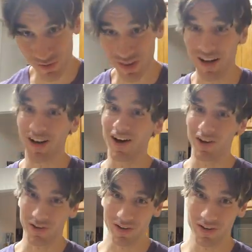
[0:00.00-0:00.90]
that
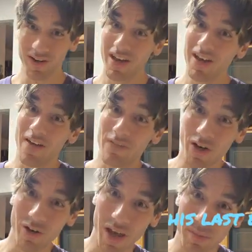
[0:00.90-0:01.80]
other
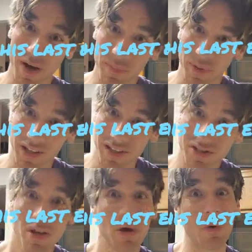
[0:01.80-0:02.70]
video game
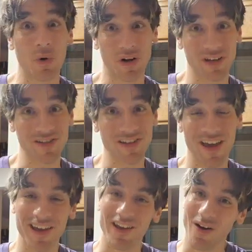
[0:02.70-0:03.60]
companies were going to
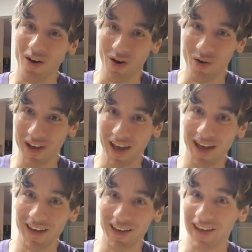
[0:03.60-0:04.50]
say,
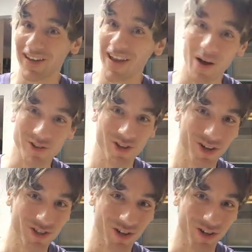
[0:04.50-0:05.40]
okay, now it's our
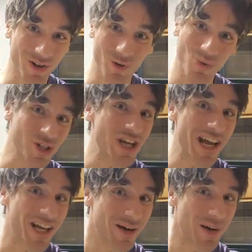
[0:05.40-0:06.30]
turn. We're
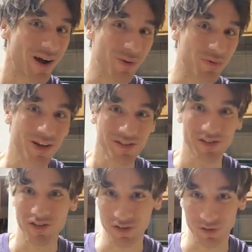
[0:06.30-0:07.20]
jacking up our
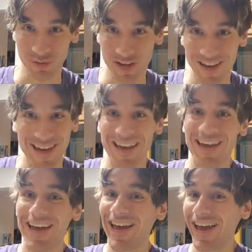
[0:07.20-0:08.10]
prices too.
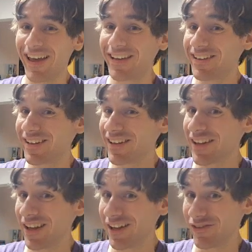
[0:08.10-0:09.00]
And
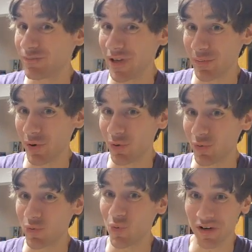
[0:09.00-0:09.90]
if
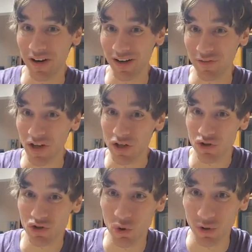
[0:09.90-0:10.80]
people wouldn't have
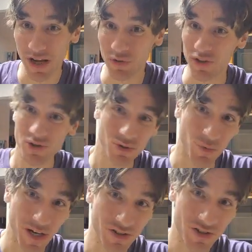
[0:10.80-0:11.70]
sold out the
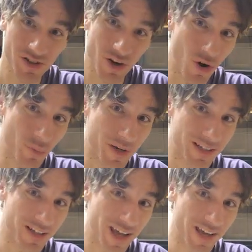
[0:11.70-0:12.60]
Switch opening
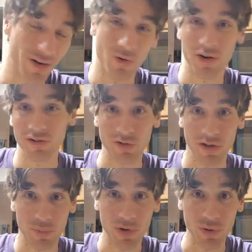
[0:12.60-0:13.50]
day or during
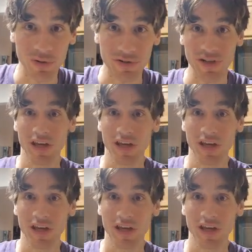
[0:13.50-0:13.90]
the pre-orders,